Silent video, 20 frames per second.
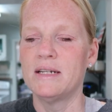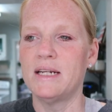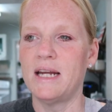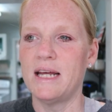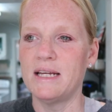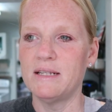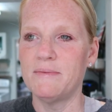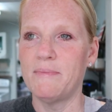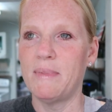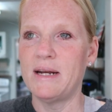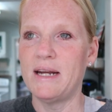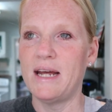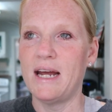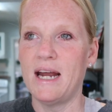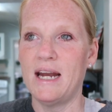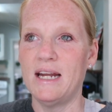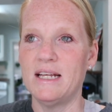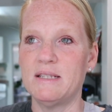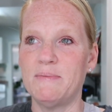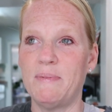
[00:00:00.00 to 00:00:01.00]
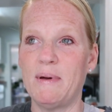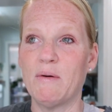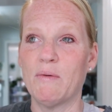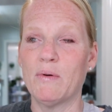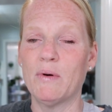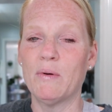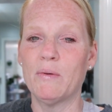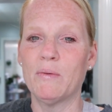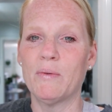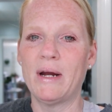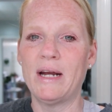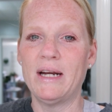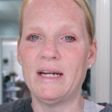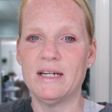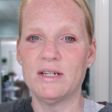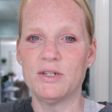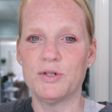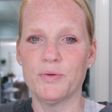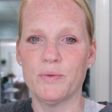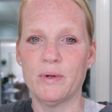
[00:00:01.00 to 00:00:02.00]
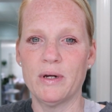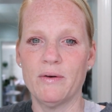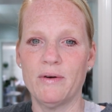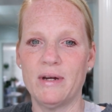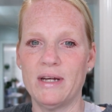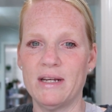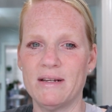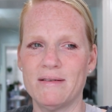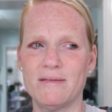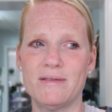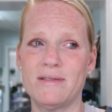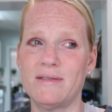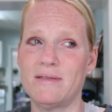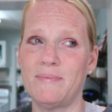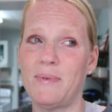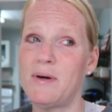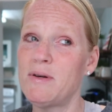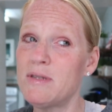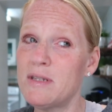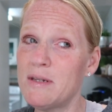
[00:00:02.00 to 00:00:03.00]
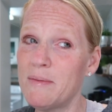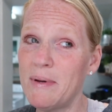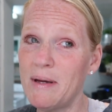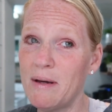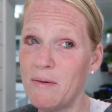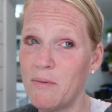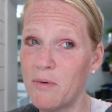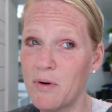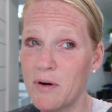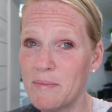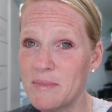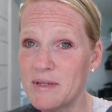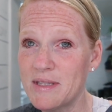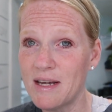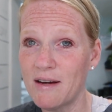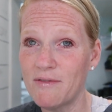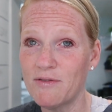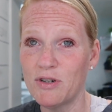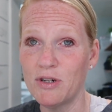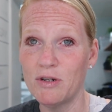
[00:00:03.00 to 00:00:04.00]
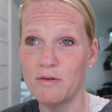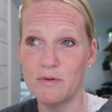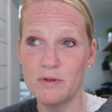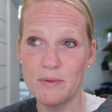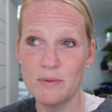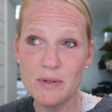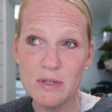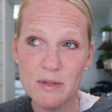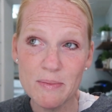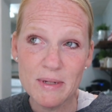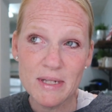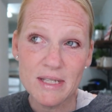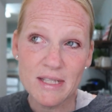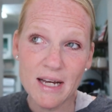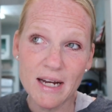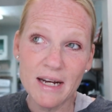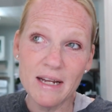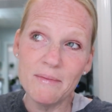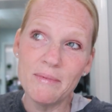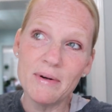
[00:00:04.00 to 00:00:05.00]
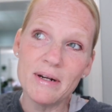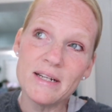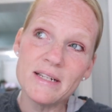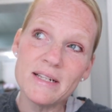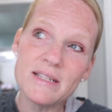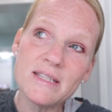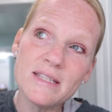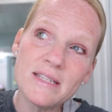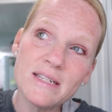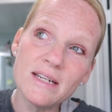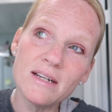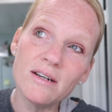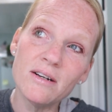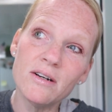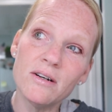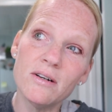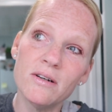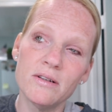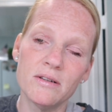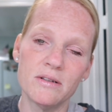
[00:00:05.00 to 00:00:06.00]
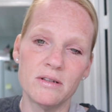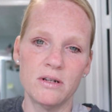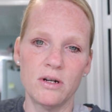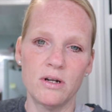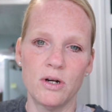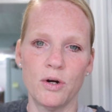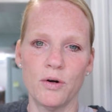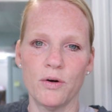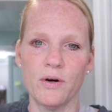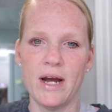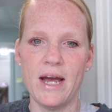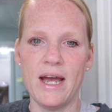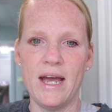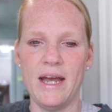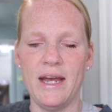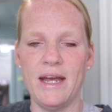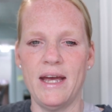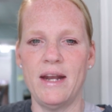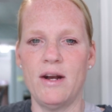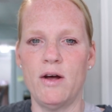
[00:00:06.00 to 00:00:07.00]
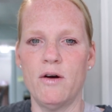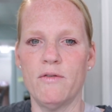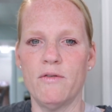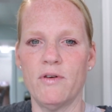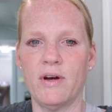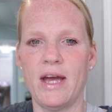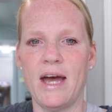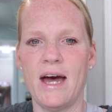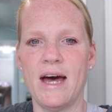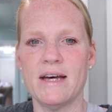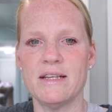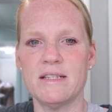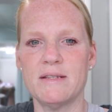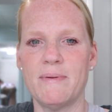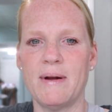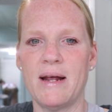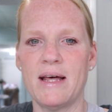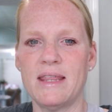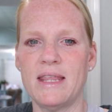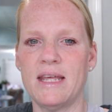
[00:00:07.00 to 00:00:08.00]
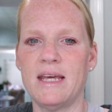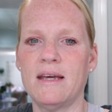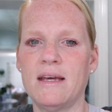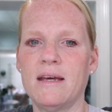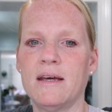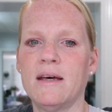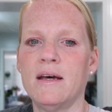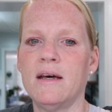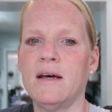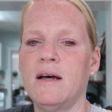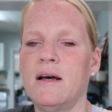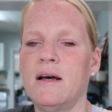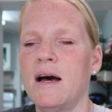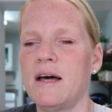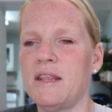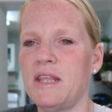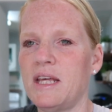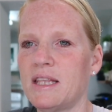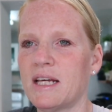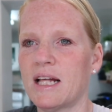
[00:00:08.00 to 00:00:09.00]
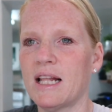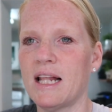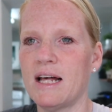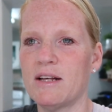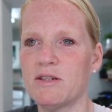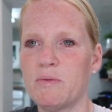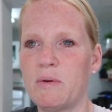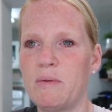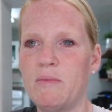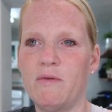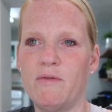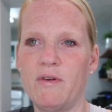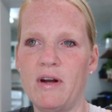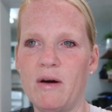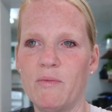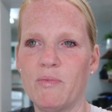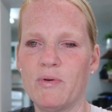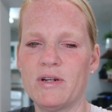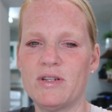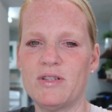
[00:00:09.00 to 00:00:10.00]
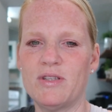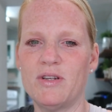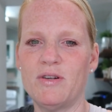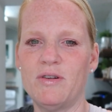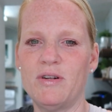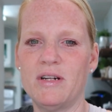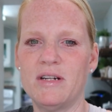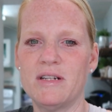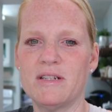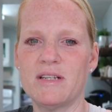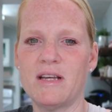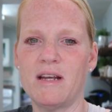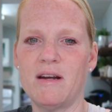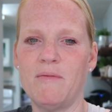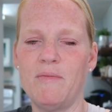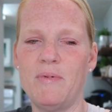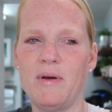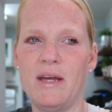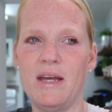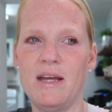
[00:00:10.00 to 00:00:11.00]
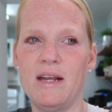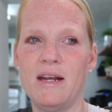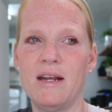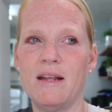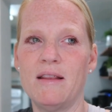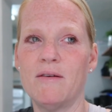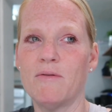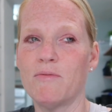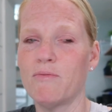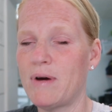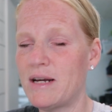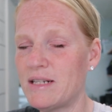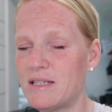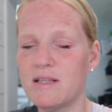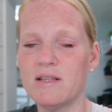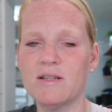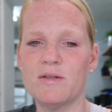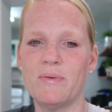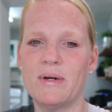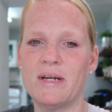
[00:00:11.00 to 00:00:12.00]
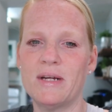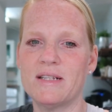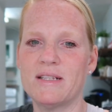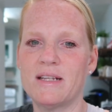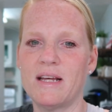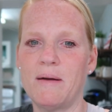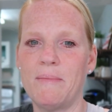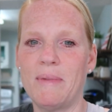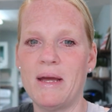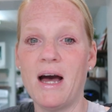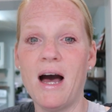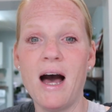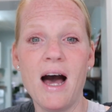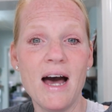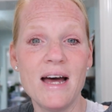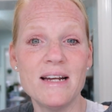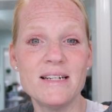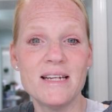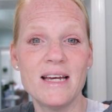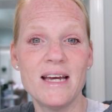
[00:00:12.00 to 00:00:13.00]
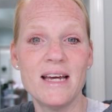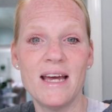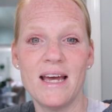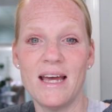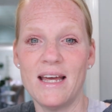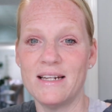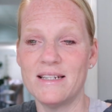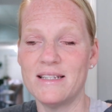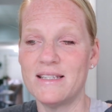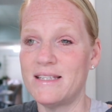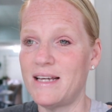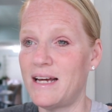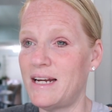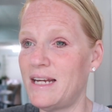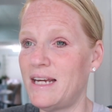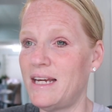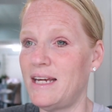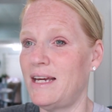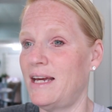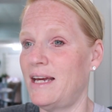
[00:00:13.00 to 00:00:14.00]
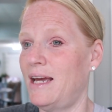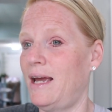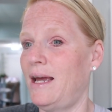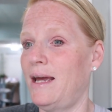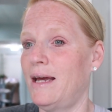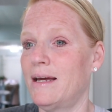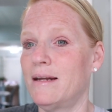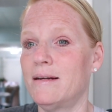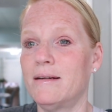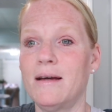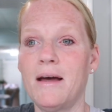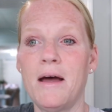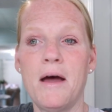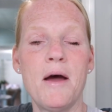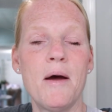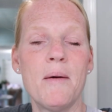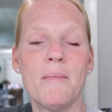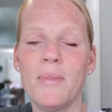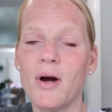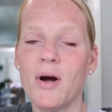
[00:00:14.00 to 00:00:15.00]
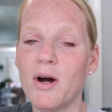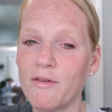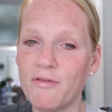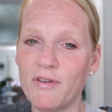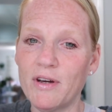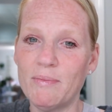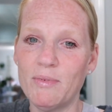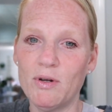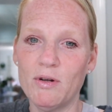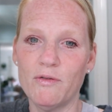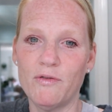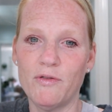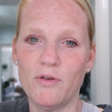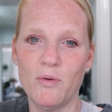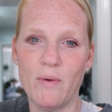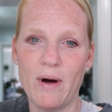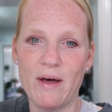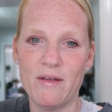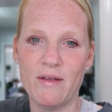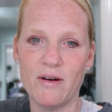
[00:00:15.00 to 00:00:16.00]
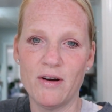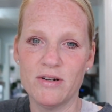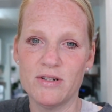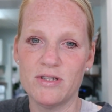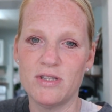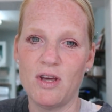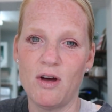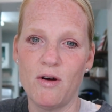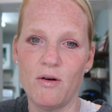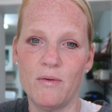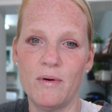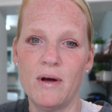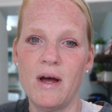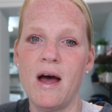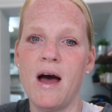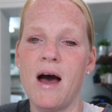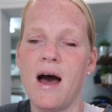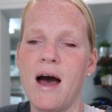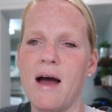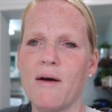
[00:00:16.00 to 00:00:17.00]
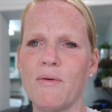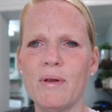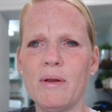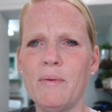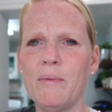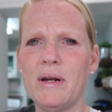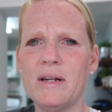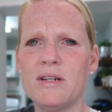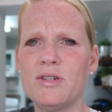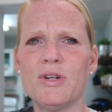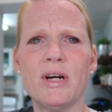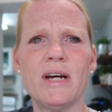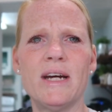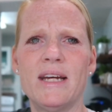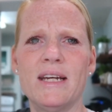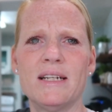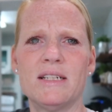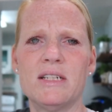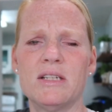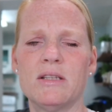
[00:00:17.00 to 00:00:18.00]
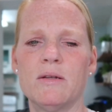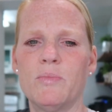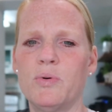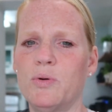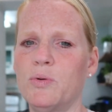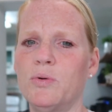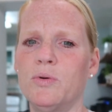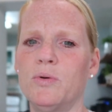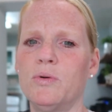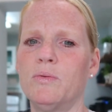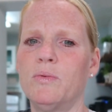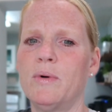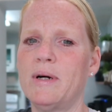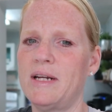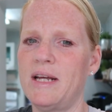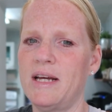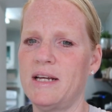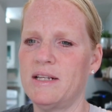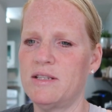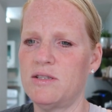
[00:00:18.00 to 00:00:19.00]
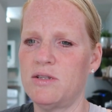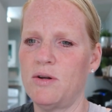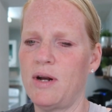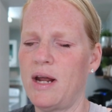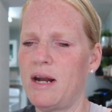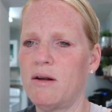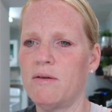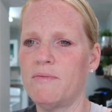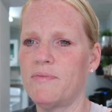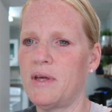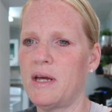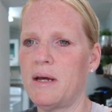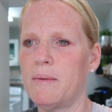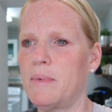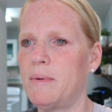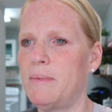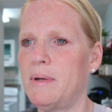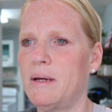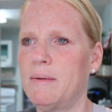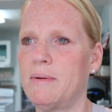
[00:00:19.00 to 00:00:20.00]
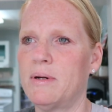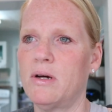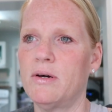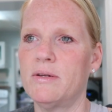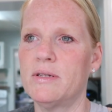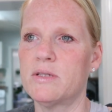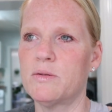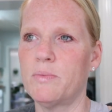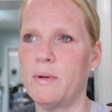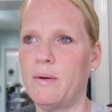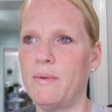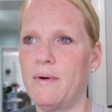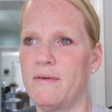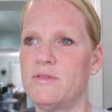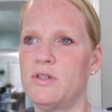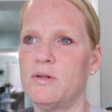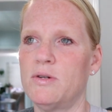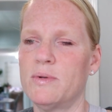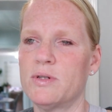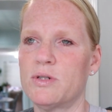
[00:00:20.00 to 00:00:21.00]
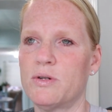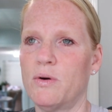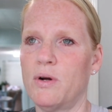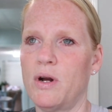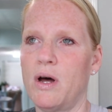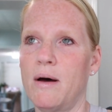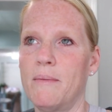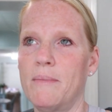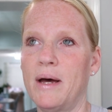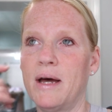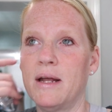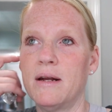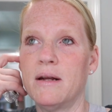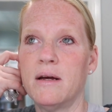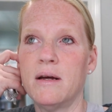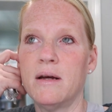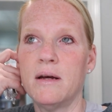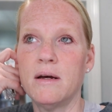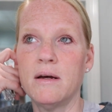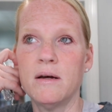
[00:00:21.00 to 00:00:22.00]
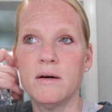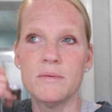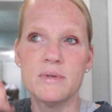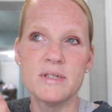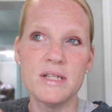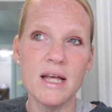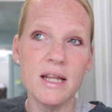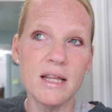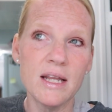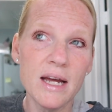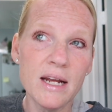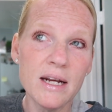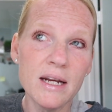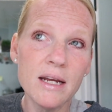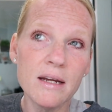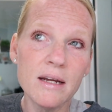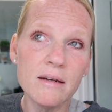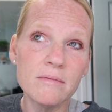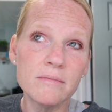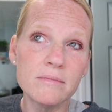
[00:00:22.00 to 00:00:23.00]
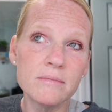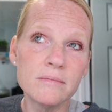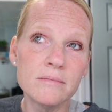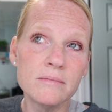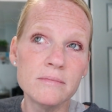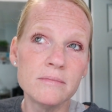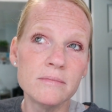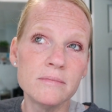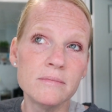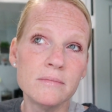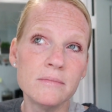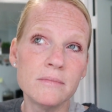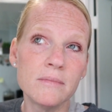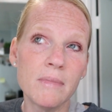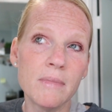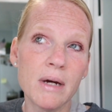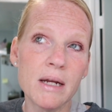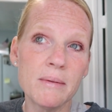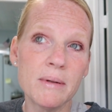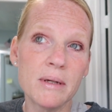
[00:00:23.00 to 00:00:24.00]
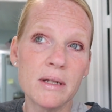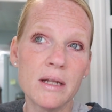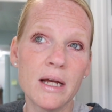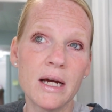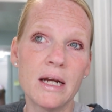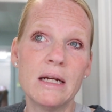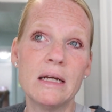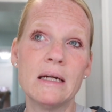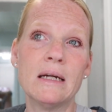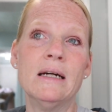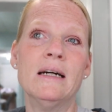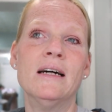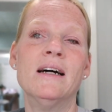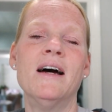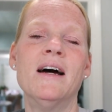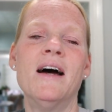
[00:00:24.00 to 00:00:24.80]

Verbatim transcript: Today's Monday and it's been real rainy and dreary. It's supposed to be warm this afternoon. It's supposed to be sunny, but it's still gray and overcast. But I think I think the clouds will be moving out pretty soon and it's gonna be, the rest of this week is gonna be hot and sunny and perfect beautiful weather so I really want to try and get to the pool one day soon I don't think I'm gonna be able to go this week we have too much going but was that lightning it might have been lightning